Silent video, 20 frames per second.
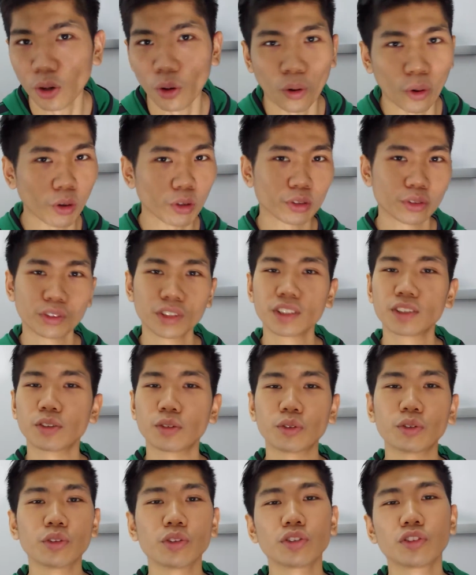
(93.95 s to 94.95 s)
All you need
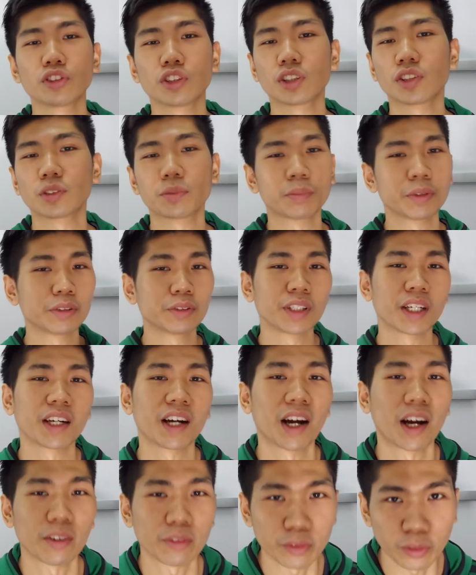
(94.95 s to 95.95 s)
to do just building
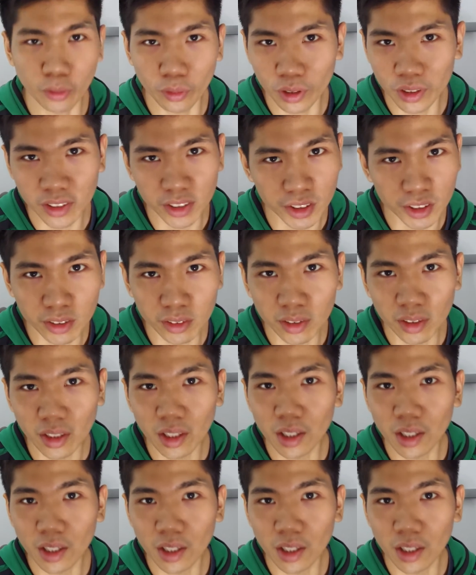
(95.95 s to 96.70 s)
authority.